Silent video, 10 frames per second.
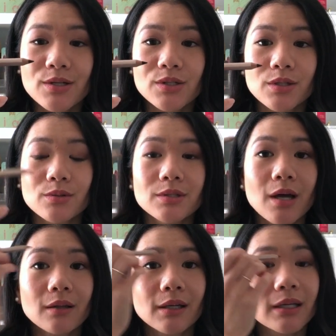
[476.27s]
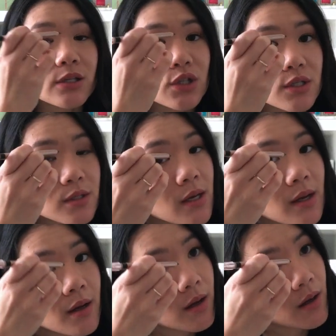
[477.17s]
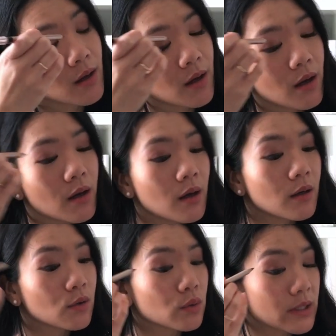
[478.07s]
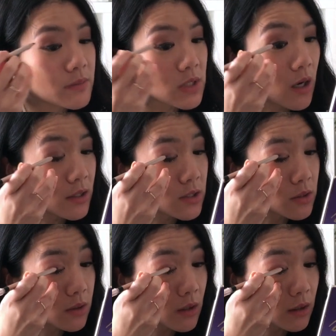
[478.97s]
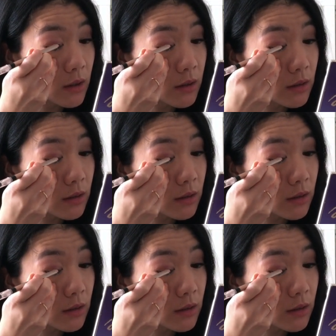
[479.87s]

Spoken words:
so it's not like it just creams onto your